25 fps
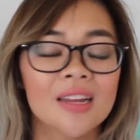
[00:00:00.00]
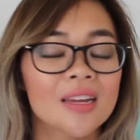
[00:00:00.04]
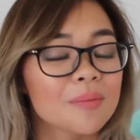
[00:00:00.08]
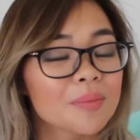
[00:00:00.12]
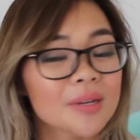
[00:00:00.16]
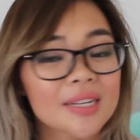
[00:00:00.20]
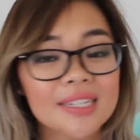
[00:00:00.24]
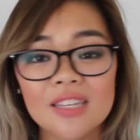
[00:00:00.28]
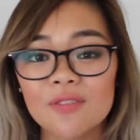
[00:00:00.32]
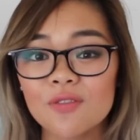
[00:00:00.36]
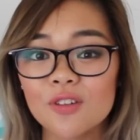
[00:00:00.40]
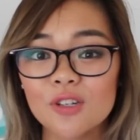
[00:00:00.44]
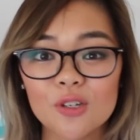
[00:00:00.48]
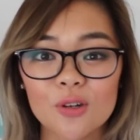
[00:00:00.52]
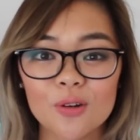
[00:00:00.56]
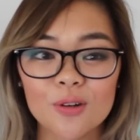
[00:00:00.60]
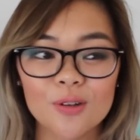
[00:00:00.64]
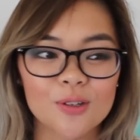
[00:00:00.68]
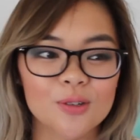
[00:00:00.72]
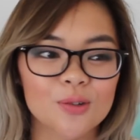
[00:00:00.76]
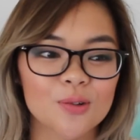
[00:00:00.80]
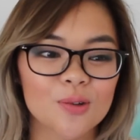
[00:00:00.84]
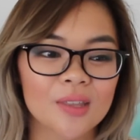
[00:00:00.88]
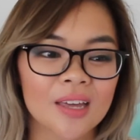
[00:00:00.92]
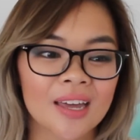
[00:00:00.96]
Because if you don't
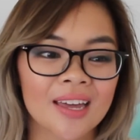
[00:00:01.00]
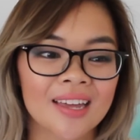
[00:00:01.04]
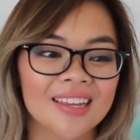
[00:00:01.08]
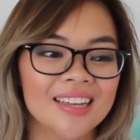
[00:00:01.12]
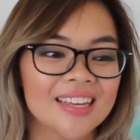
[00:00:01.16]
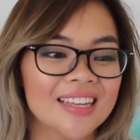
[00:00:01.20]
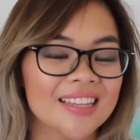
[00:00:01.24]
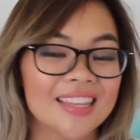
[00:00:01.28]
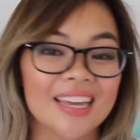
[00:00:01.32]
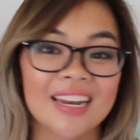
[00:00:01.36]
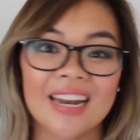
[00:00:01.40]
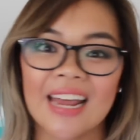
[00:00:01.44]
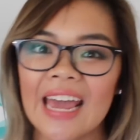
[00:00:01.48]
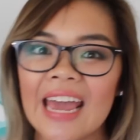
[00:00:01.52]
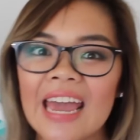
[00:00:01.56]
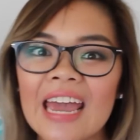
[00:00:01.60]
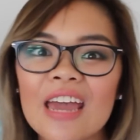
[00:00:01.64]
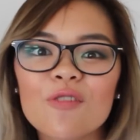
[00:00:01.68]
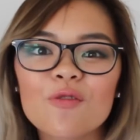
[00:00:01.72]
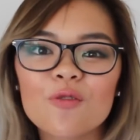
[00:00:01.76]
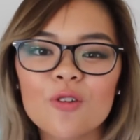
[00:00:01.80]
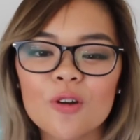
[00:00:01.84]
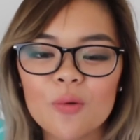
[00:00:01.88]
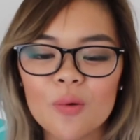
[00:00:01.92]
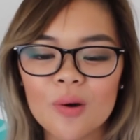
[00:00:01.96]
do that, then
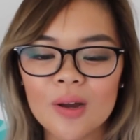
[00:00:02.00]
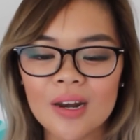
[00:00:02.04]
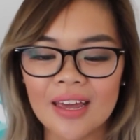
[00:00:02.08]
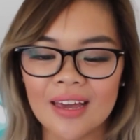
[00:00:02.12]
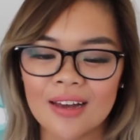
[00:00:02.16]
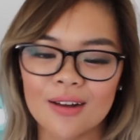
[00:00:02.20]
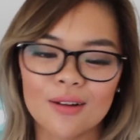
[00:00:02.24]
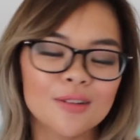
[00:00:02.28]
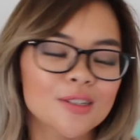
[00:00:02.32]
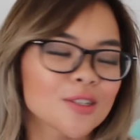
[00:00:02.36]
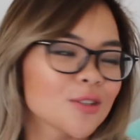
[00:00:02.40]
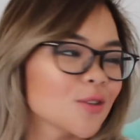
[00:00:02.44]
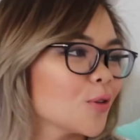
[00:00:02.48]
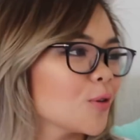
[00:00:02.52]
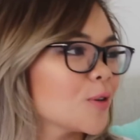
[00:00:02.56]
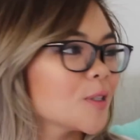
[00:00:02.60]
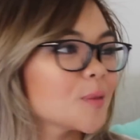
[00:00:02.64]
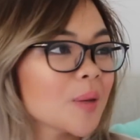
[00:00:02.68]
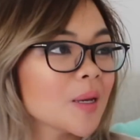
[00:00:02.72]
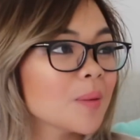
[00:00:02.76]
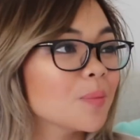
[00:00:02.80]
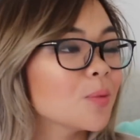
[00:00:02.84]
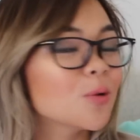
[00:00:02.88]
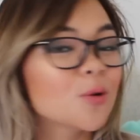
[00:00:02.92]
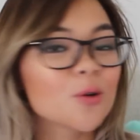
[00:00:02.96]
everyone else, those
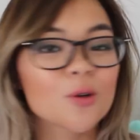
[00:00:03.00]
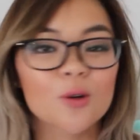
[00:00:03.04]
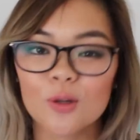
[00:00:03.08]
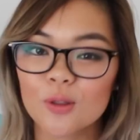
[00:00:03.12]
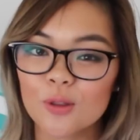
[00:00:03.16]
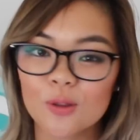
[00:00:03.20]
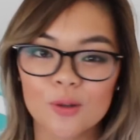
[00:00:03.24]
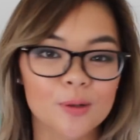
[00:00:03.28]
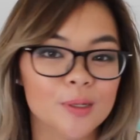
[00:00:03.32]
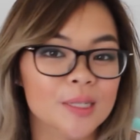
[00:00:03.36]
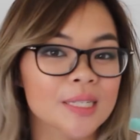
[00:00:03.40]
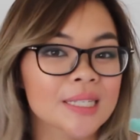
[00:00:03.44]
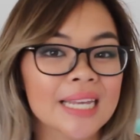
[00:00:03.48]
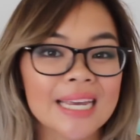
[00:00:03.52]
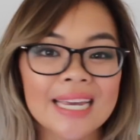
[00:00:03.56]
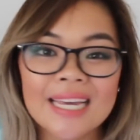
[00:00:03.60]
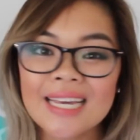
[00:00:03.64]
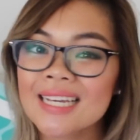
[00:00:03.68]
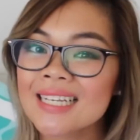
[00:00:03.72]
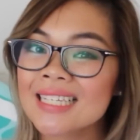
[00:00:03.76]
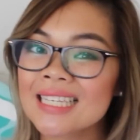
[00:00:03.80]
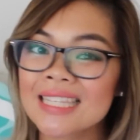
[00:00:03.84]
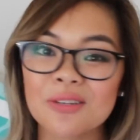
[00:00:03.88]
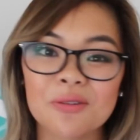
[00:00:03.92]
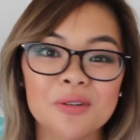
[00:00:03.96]
people who got those
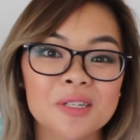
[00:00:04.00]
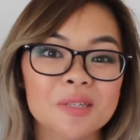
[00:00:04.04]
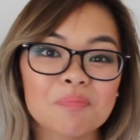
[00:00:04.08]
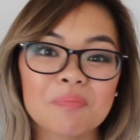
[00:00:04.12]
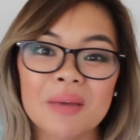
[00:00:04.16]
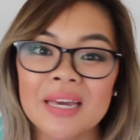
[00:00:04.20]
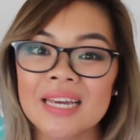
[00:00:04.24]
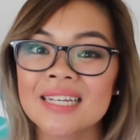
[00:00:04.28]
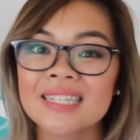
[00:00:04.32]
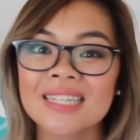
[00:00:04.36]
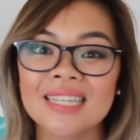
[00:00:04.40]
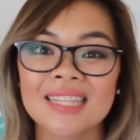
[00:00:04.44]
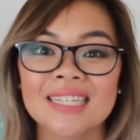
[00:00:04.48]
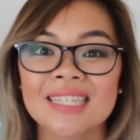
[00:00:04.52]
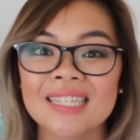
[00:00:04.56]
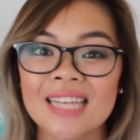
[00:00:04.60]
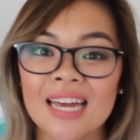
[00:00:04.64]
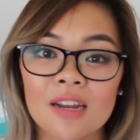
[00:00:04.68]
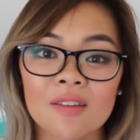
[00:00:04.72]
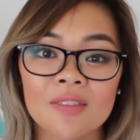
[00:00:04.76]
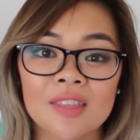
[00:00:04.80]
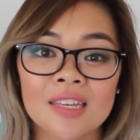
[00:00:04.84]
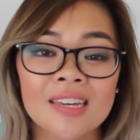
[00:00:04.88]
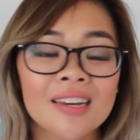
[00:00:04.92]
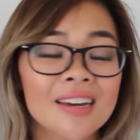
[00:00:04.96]
C's and those B's at the
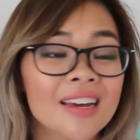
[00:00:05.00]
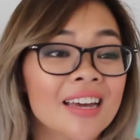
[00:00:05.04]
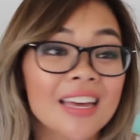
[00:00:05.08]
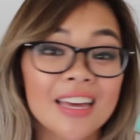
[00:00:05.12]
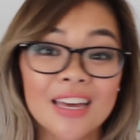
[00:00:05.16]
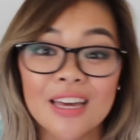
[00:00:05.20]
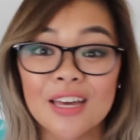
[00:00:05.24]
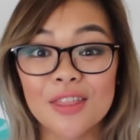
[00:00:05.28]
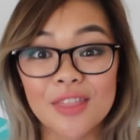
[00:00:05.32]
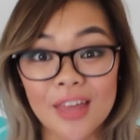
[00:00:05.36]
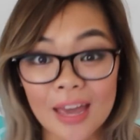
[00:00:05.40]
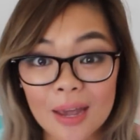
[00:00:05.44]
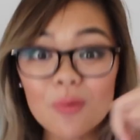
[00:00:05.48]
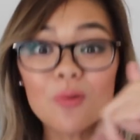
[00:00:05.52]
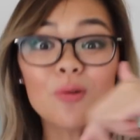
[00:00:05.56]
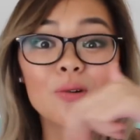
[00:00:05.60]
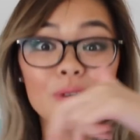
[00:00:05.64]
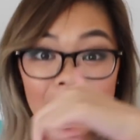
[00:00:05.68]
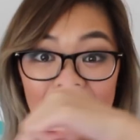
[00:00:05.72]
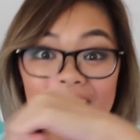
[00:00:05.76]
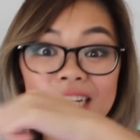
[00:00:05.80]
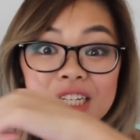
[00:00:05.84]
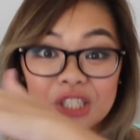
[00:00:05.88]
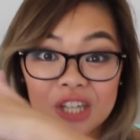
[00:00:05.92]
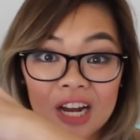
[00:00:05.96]
start of the year, they will
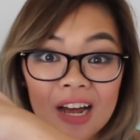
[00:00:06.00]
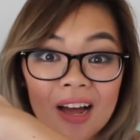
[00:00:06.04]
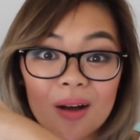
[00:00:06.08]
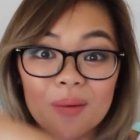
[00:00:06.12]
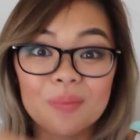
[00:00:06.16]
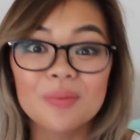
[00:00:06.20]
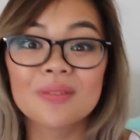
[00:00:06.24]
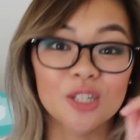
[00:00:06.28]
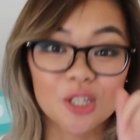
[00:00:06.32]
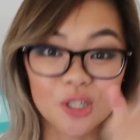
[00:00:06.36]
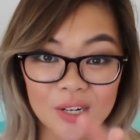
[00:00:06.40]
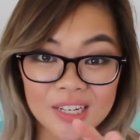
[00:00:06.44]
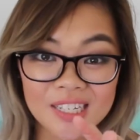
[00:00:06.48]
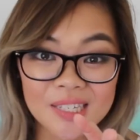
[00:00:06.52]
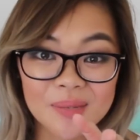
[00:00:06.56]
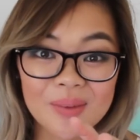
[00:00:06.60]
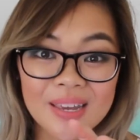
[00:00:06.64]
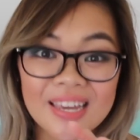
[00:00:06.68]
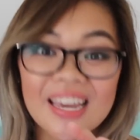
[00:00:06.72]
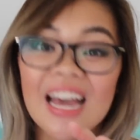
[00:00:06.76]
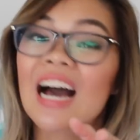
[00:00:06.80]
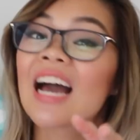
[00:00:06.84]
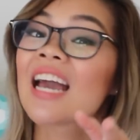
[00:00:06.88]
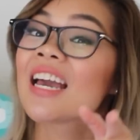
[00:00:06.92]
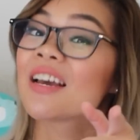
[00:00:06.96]
catch up. Trust
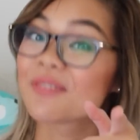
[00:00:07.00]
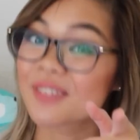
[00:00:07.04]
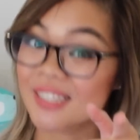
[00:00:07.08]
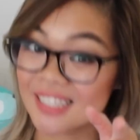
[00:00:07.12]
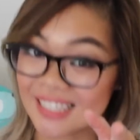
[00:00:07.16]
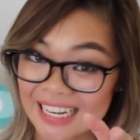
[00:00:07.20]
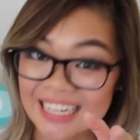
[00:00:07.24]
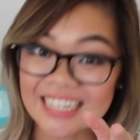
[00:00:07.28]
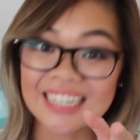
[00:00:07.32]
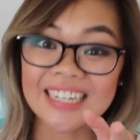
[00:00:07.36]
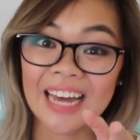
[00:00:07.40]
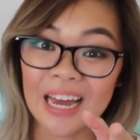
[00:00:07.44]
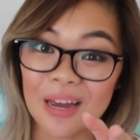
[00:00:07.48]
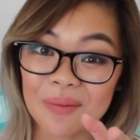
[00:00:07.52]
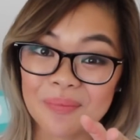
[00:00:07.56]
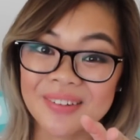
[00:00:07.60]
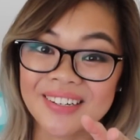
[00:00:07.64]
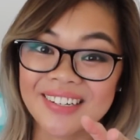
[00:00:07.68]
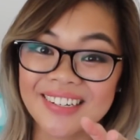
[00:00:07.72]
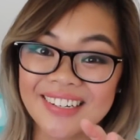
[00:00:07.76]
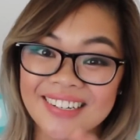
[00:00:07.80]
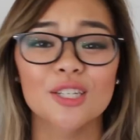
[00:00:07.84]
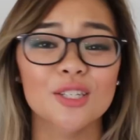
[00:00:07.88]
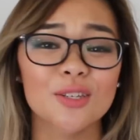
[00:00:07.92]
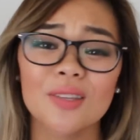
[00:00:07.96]
me, I have seen it
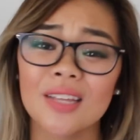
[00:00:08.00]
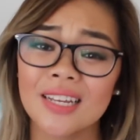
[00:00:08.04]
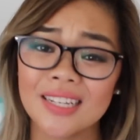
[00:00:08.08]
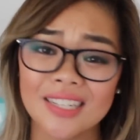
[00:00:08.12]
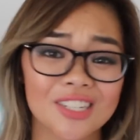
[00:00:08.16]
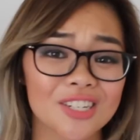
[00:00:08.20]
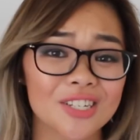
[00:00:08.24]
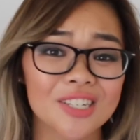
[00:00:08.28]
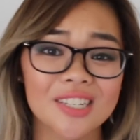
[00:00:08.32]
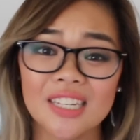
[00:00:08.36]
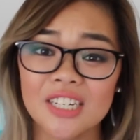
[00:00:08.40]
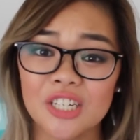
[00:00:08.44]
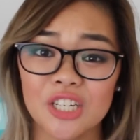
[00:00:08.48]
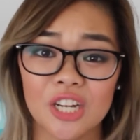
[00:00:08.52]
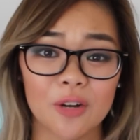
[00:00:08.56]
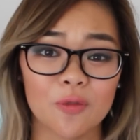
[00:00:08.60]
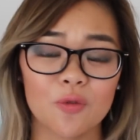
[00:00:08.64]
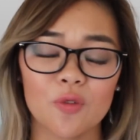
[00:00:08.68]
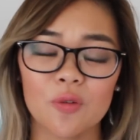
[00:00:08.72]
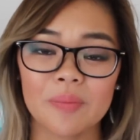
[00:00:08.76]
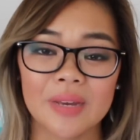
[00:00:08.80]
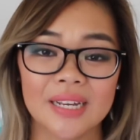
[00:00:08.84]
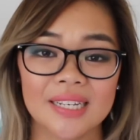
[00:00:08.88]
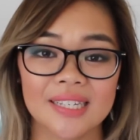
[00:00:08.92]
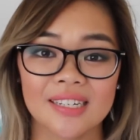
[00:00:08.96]
happen. So that's just the
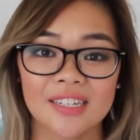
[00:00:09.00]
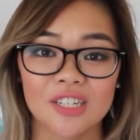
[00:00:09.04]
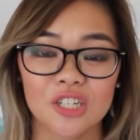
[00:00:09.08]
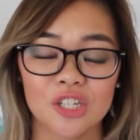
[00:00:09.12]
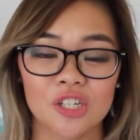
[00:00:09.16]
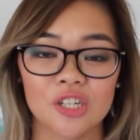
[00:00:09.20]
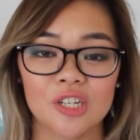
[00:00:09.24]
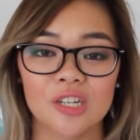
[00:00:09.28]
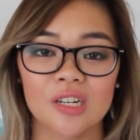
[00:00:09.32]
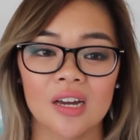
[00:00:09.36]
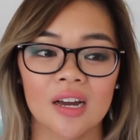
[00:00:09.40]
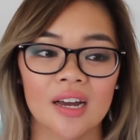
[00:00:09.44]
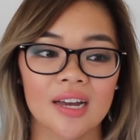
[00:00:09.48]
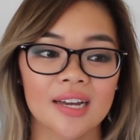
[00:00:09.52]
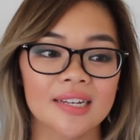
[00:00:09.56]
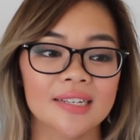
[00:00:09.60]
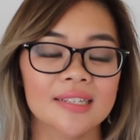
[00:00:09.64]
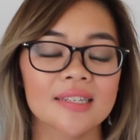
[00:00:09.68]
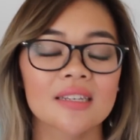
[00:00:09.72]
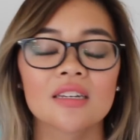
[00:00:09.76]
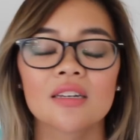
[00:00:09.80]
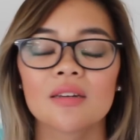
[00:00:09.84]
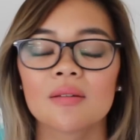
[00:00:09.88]
general message to you guys.